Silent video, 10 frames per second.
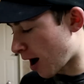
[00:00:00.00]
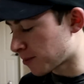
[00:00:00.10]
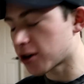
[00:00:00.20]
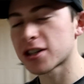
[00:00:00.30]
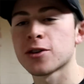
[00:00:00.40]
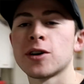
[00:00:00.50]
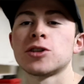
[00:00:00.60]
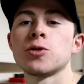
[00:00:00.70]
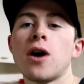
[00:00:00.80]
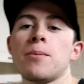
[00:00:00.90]
I'm just going
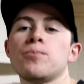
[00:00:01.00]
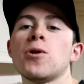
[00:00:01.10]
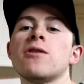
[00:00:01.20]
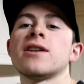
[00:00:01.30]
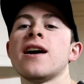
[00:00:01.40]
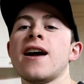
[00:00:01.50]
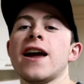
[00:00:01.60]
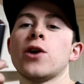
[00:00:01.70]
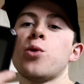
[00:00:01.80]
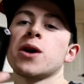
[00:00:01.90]
to upload
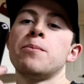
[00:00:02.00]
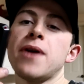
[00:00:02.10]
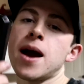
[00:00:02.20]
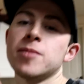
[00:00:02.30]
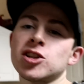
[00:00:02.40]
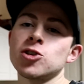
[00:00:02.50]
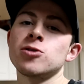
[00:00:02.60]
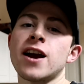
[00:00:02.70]
a quick Bama tune.